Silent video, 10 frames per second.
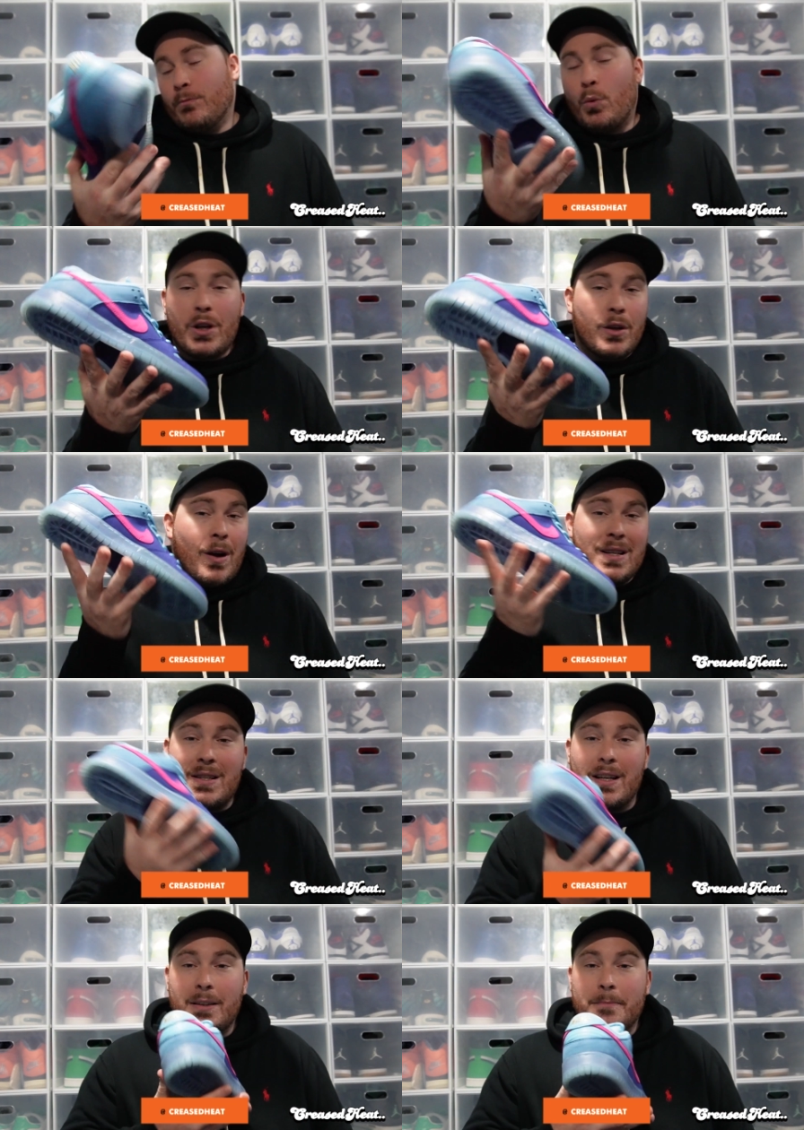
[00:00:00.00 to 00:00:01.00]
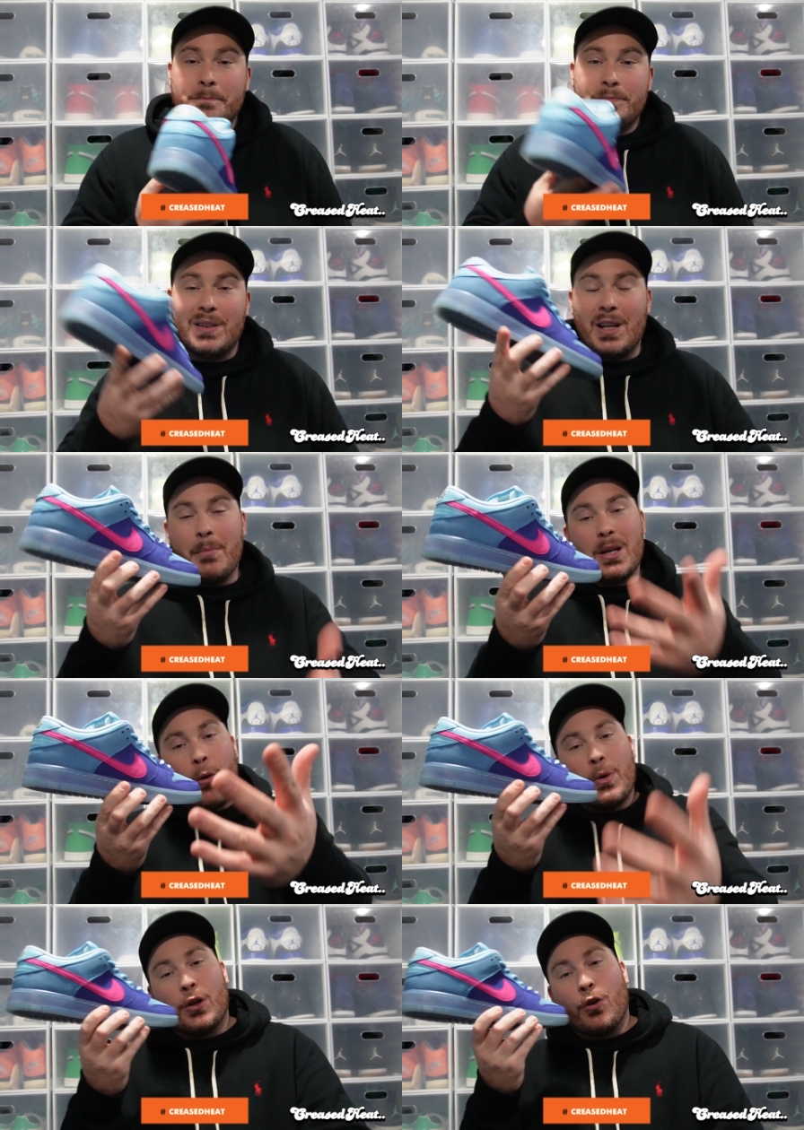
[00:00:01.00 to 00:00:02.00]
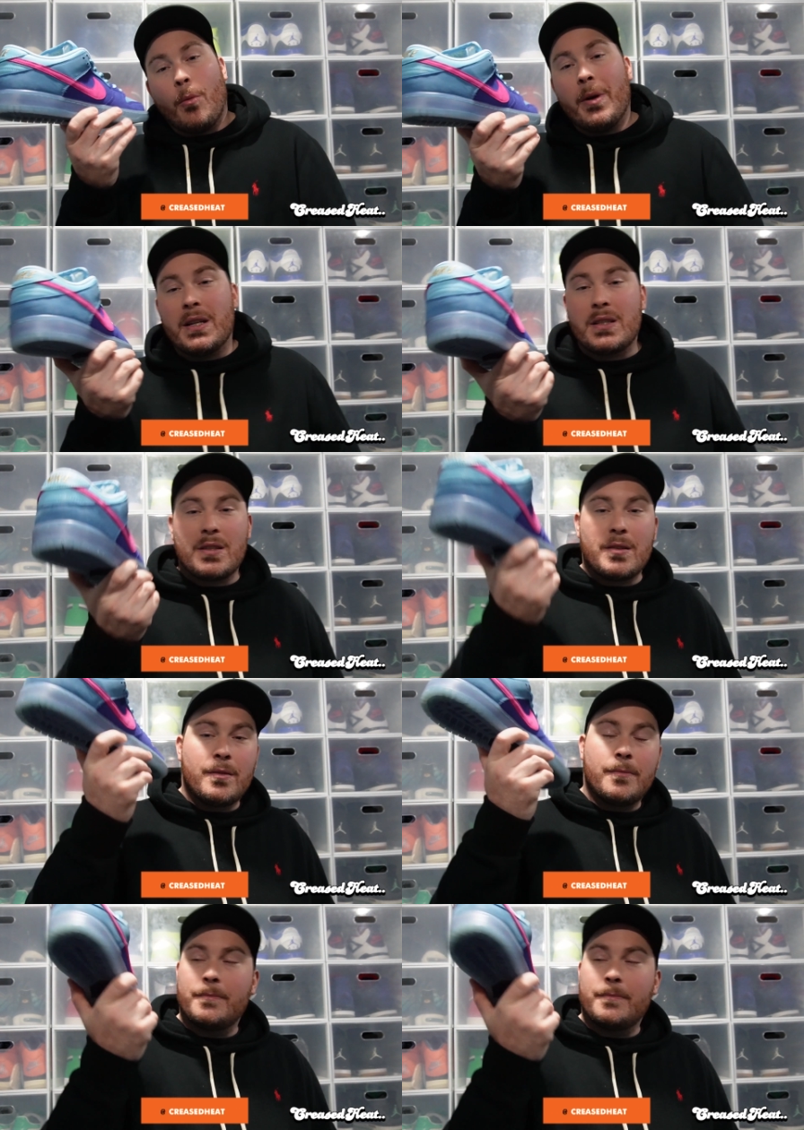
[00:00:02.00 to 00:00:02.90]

what do you guys think? Let me know in the comments.